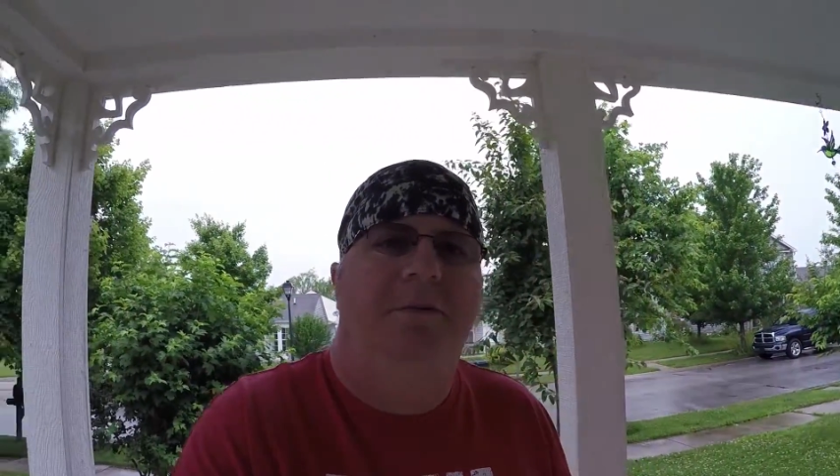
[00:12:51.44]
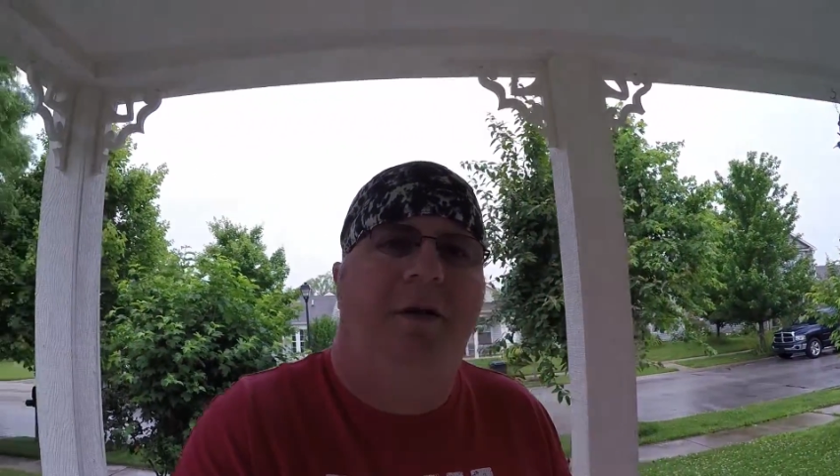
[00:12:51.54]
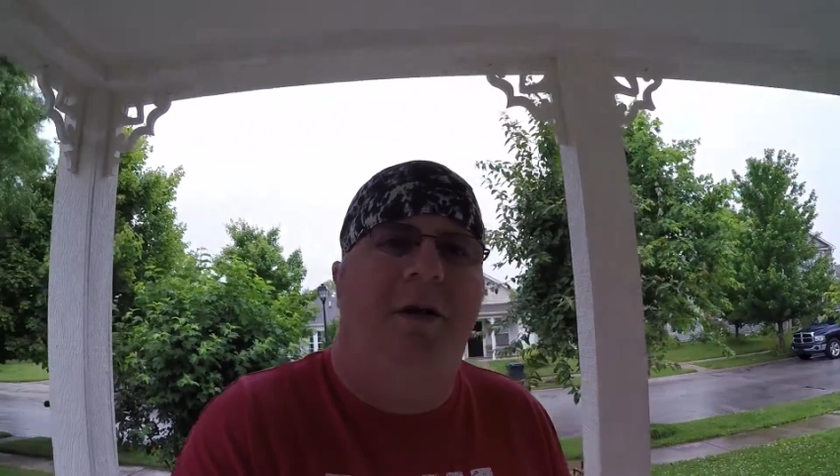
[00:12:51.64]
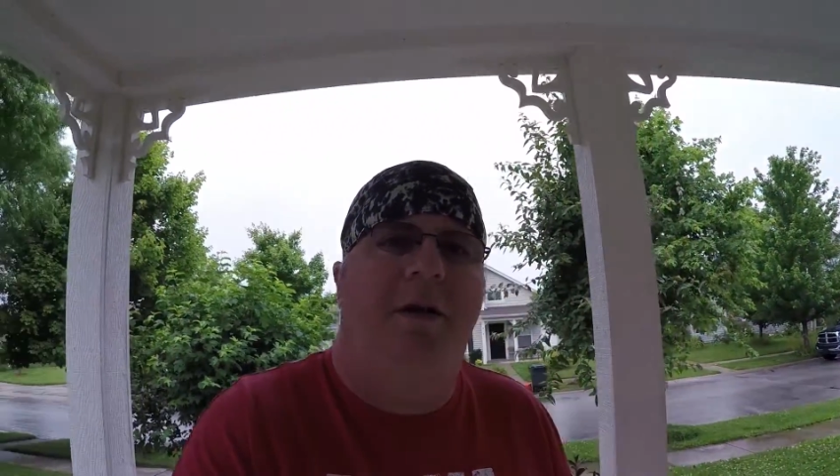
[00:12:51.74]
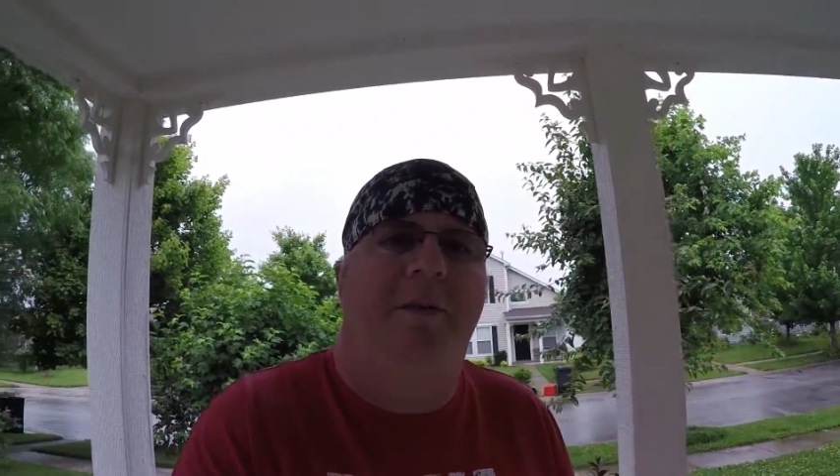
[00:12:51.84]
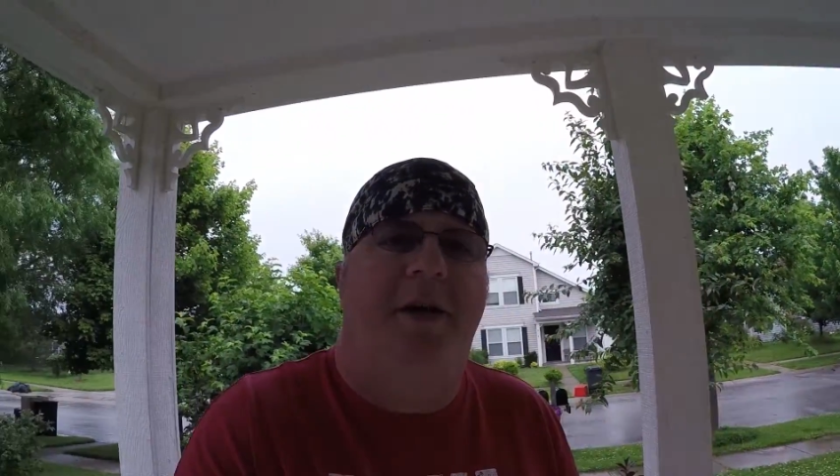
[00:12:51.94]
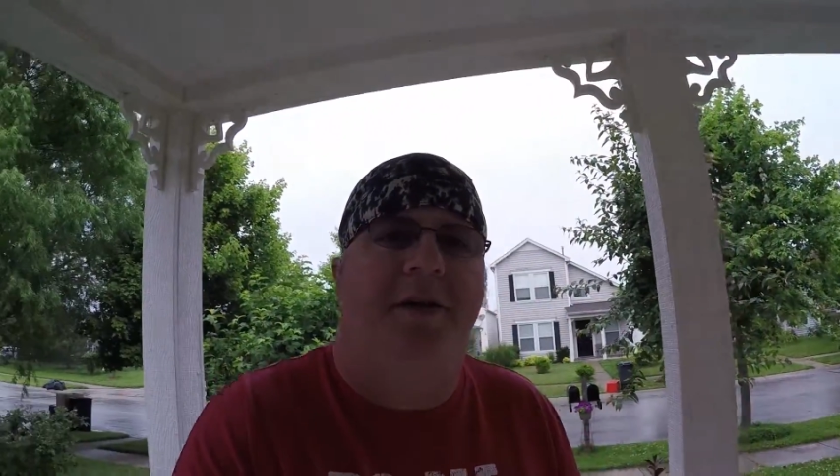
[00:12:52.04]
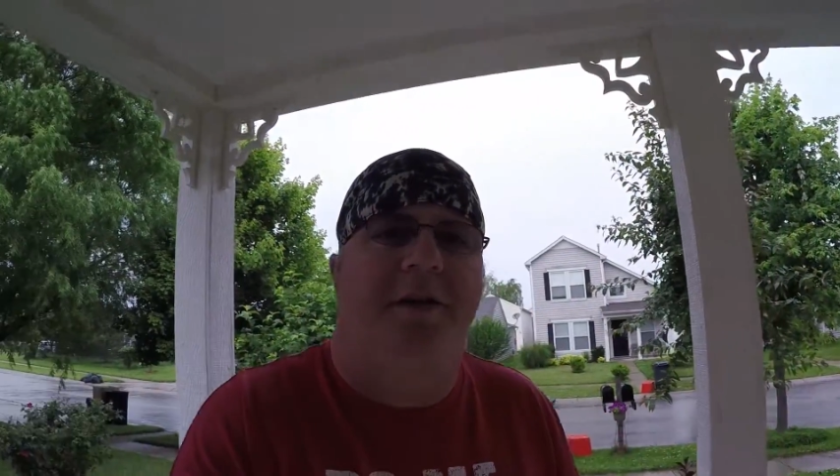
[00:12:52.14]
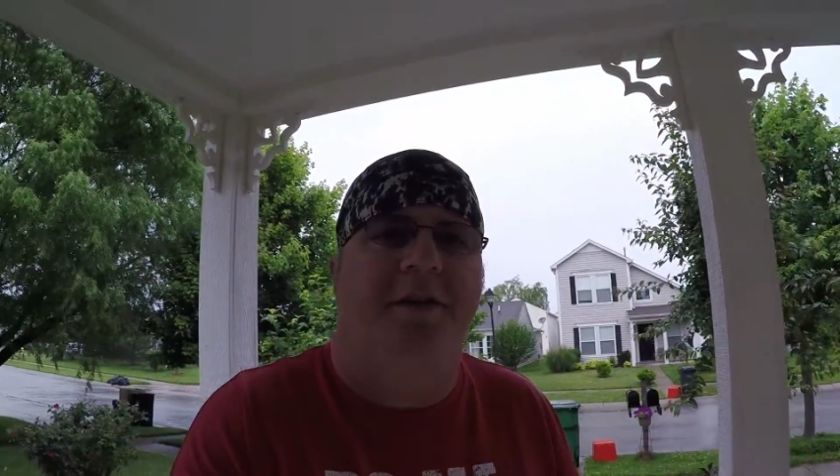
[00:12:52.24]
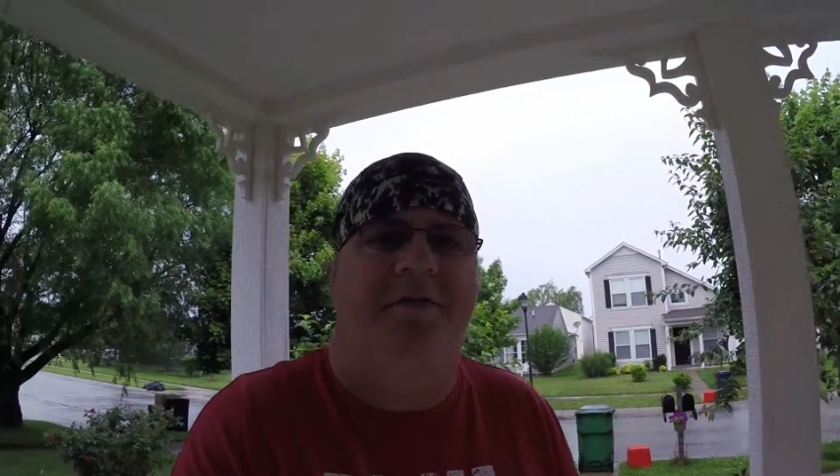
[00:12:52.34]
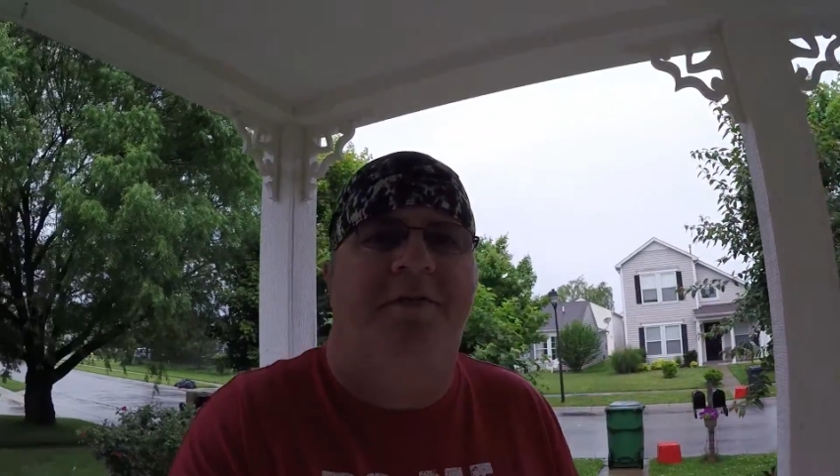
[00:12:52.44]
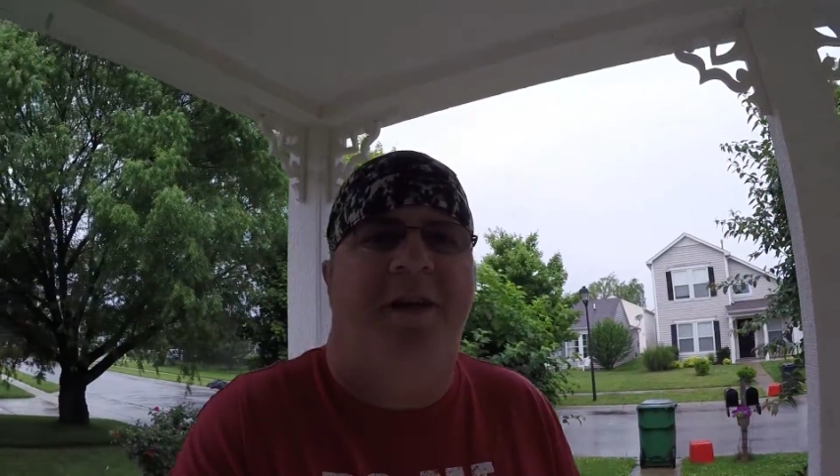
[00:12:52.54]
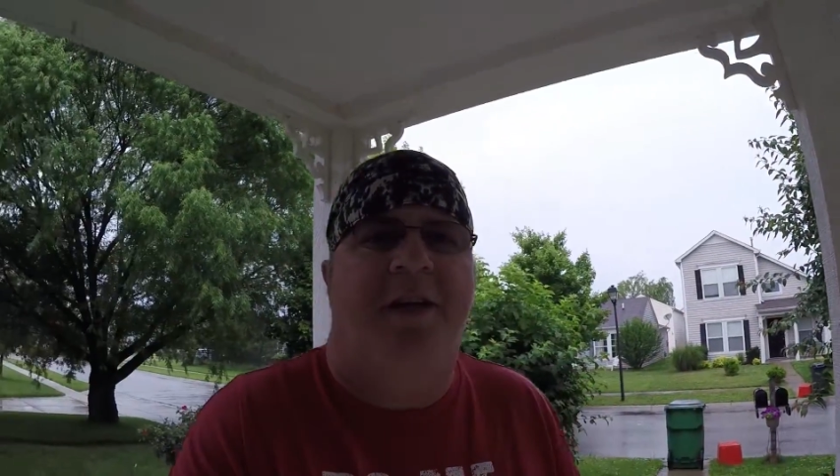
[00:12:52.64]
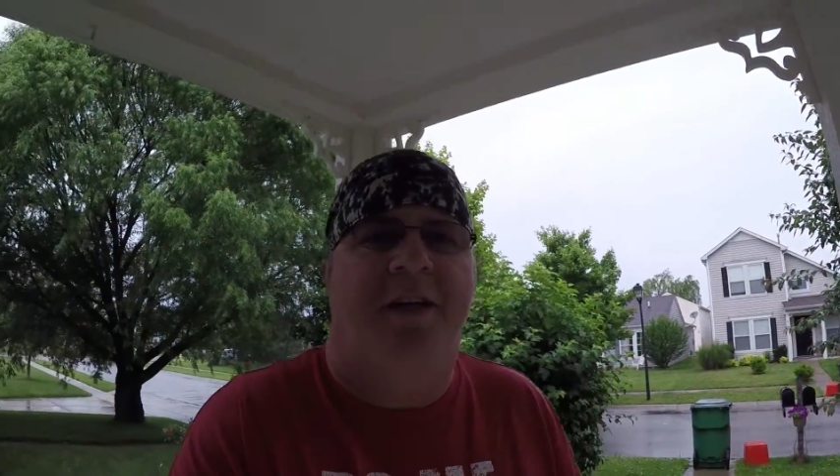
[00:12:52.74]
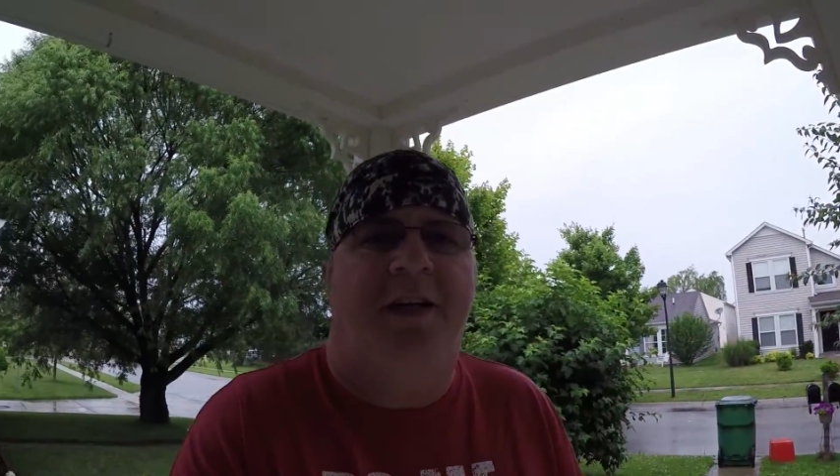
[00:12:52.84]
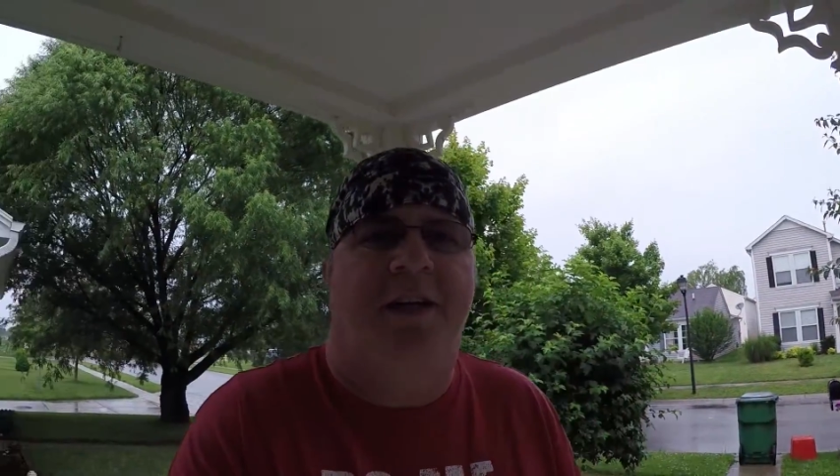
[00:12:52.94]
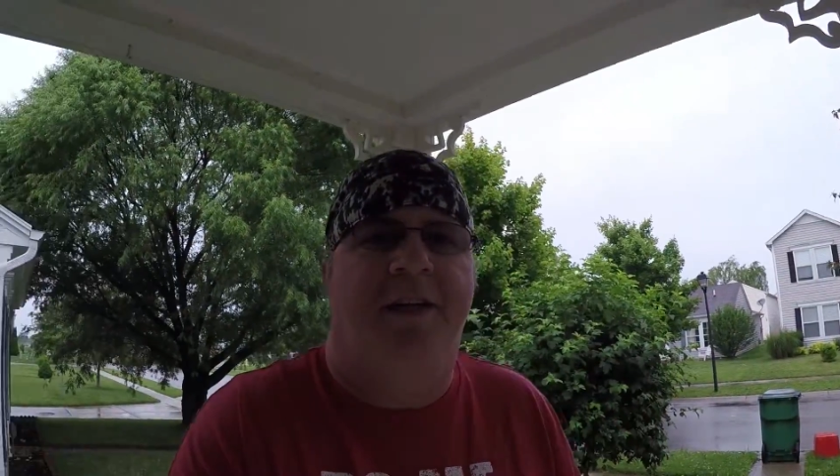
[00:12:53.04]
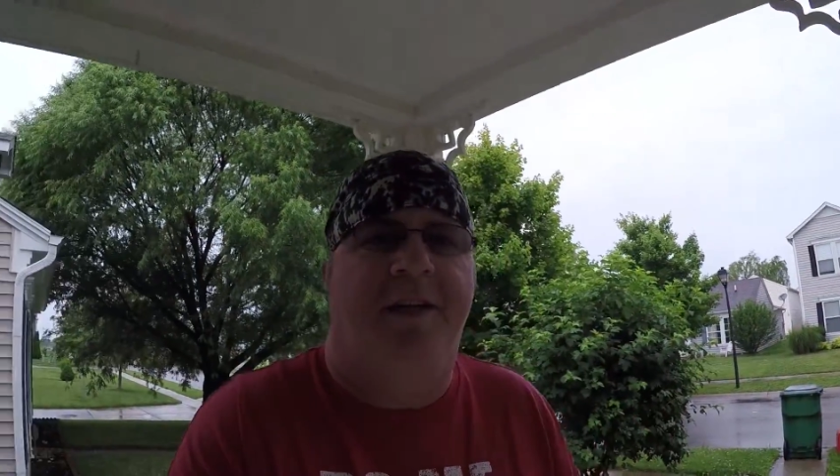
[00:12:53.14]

partly because I was afraid I'd get